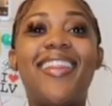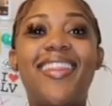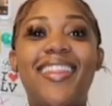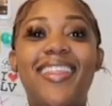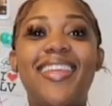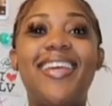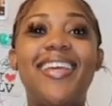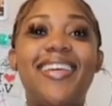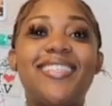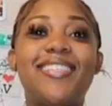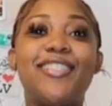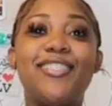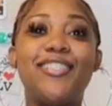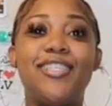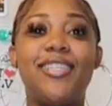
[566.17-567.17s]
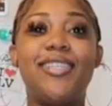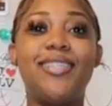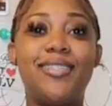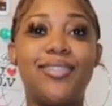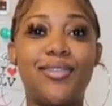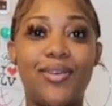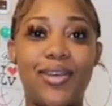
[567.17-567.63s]
These
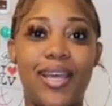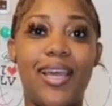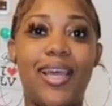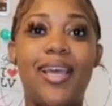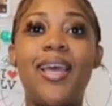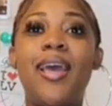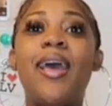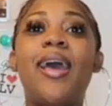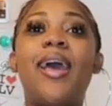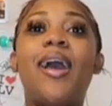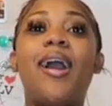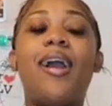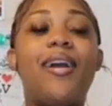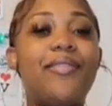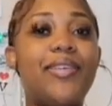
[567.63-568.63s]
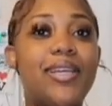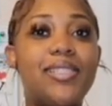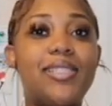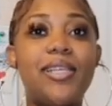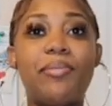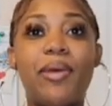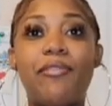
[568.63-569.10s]
jeans, okay?
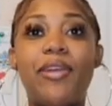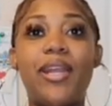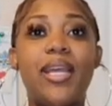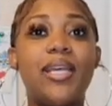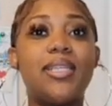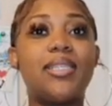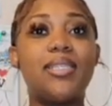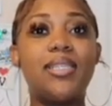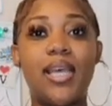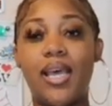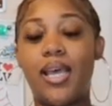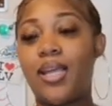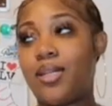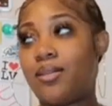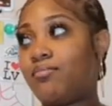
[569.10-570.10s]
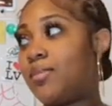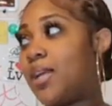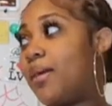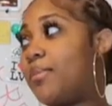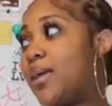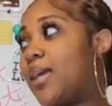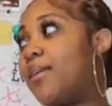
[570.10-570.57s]
Obviously, my rating is a 10.
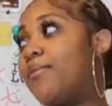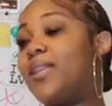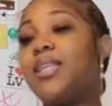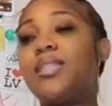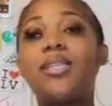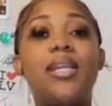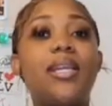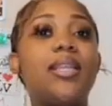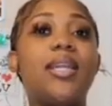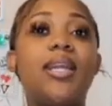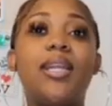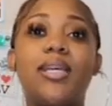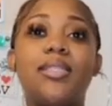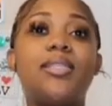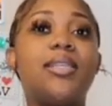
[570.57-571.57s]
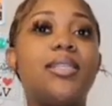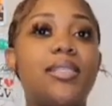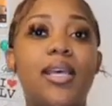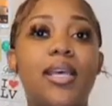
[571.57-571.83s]
I'm not giving this anything less than a